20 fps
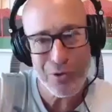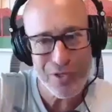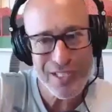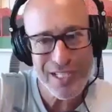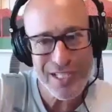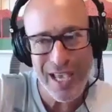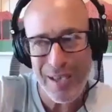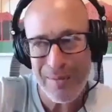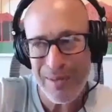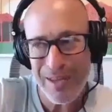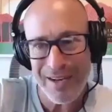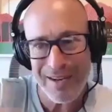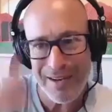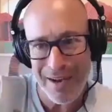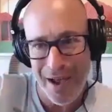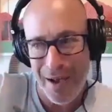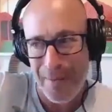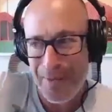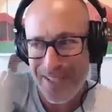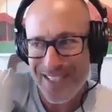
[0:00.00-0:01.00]
then yeah. yours came in
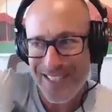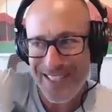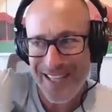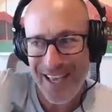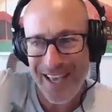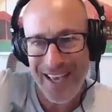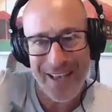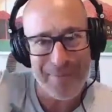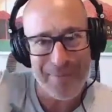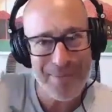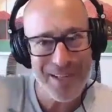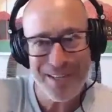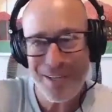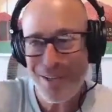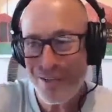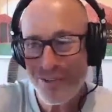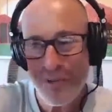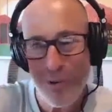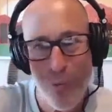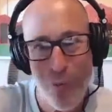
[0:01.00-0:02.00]
and Namaste. I'm
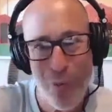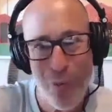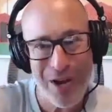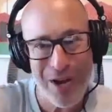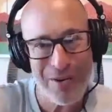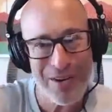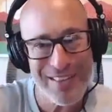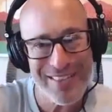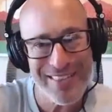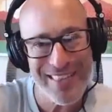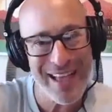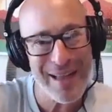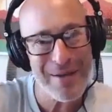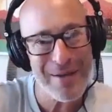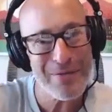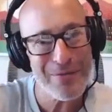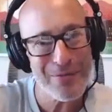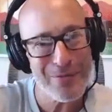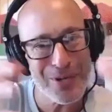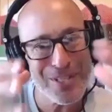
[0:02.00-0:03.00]
not, so where did
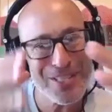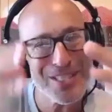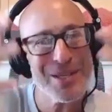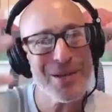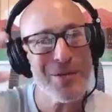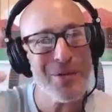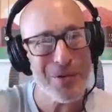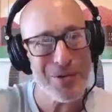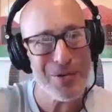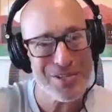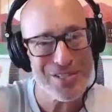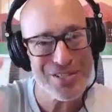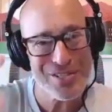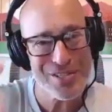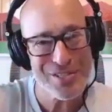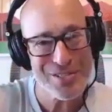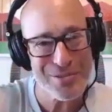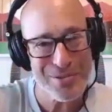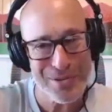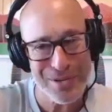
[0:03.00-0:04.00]
that? What's the
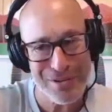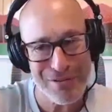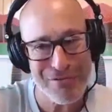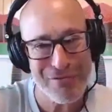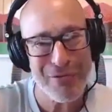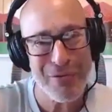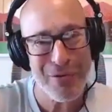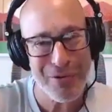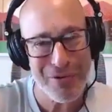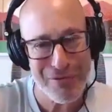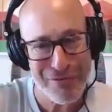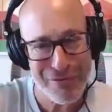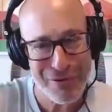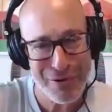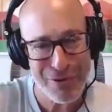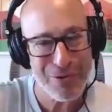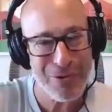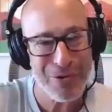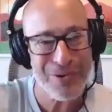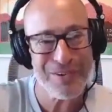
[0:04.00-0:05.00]
origin story for
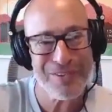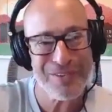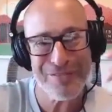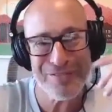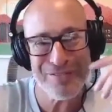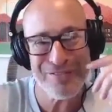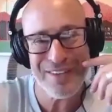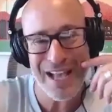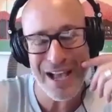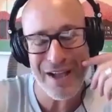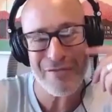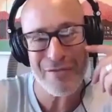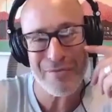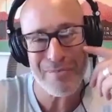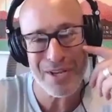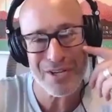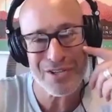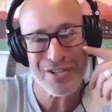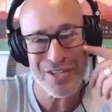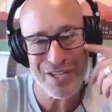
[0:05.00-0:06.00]
for your
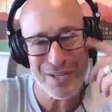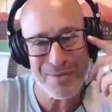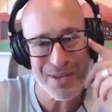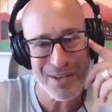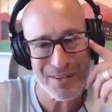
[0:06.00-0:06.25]
affirmation